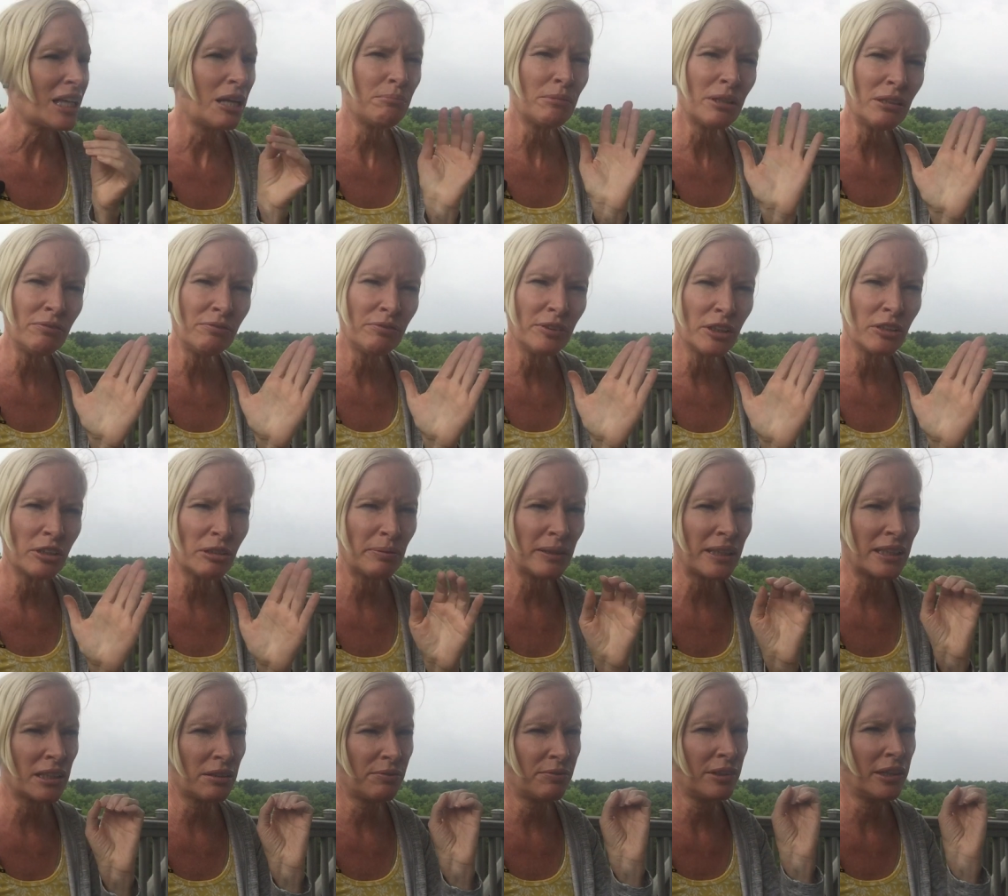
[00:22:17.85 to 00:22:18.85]
I'm confused
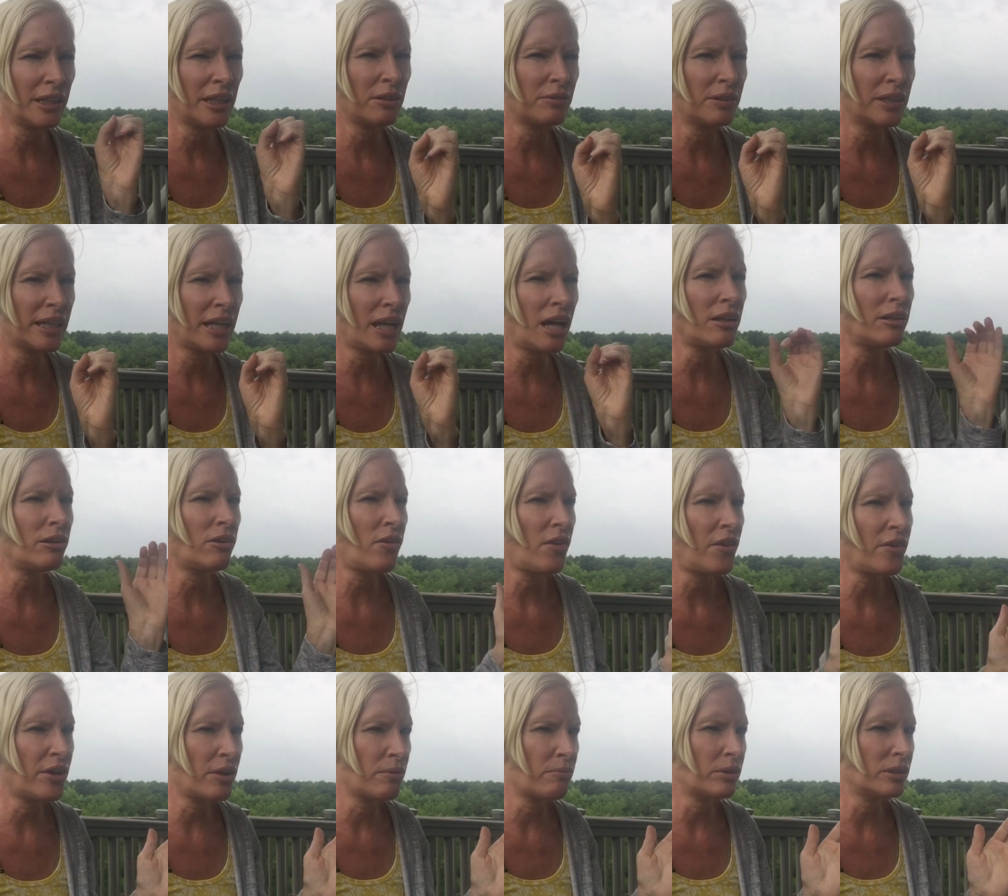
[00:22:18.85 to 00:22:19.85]
because I feel like you were together and
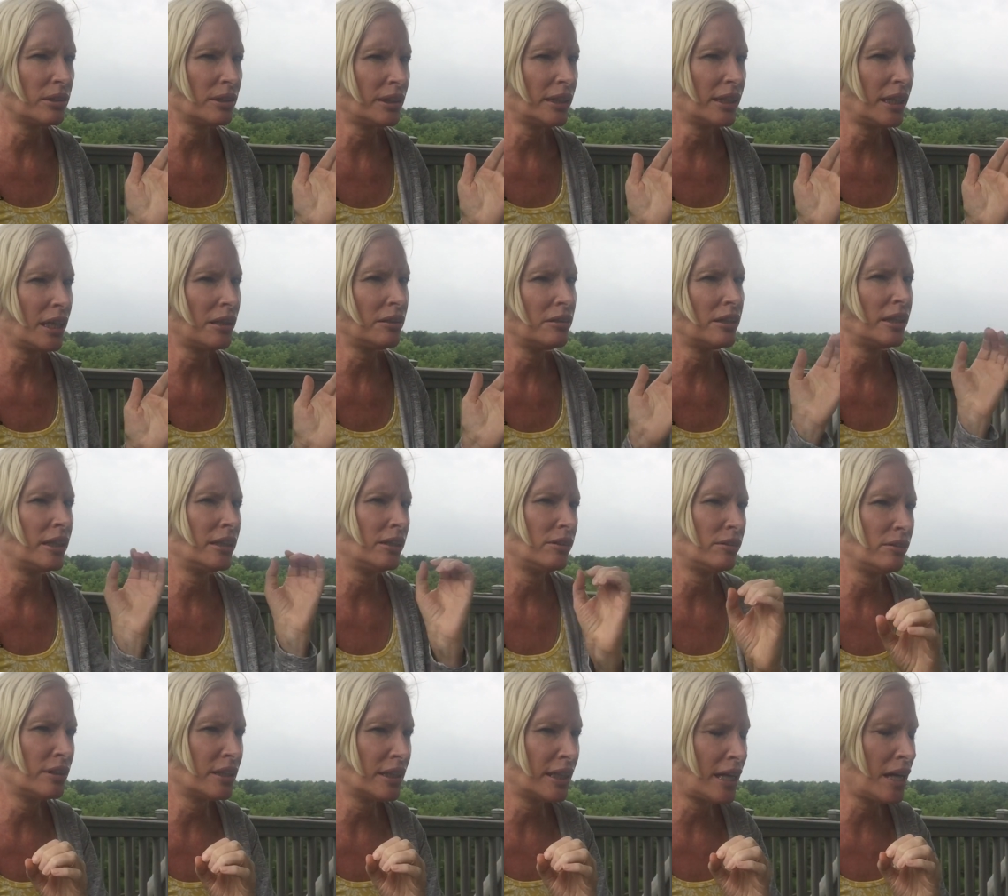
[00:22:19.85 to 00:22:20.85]
then you weren't together and then
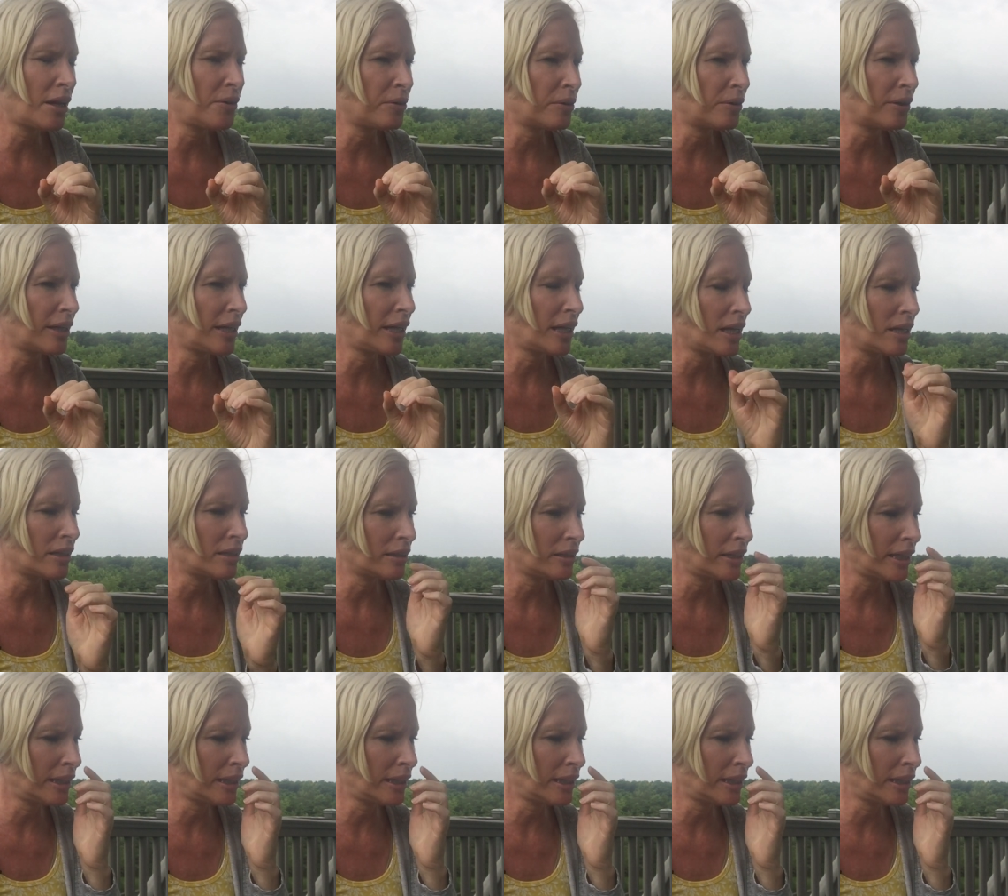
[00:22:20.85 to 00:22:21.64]
you're together again.